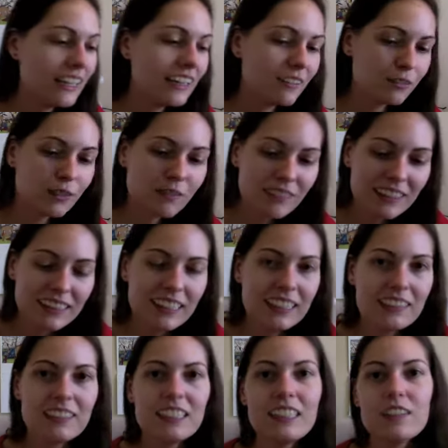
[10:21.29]
from the
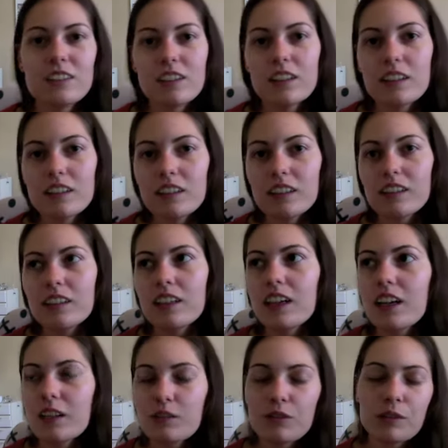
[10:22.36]
things he's learned
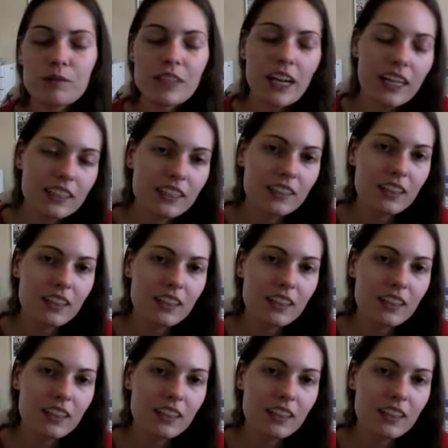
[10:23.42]
from talking